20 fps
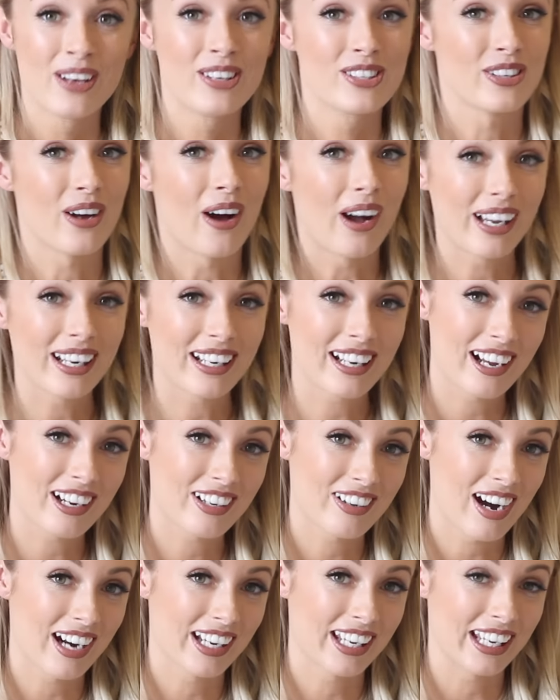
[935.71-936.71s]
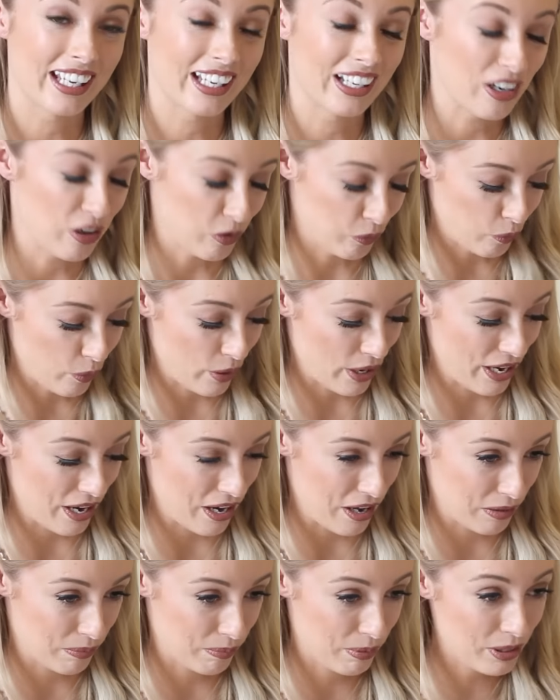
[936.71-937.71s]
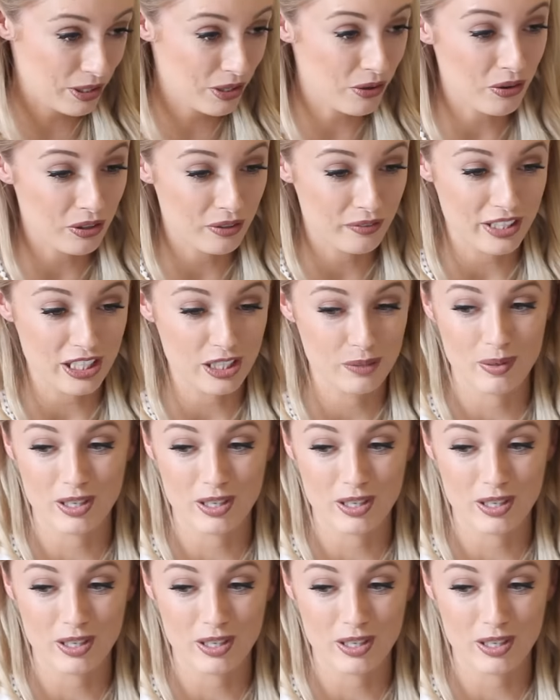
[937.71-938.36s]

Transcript: So I'm going to get cracking with putting all of these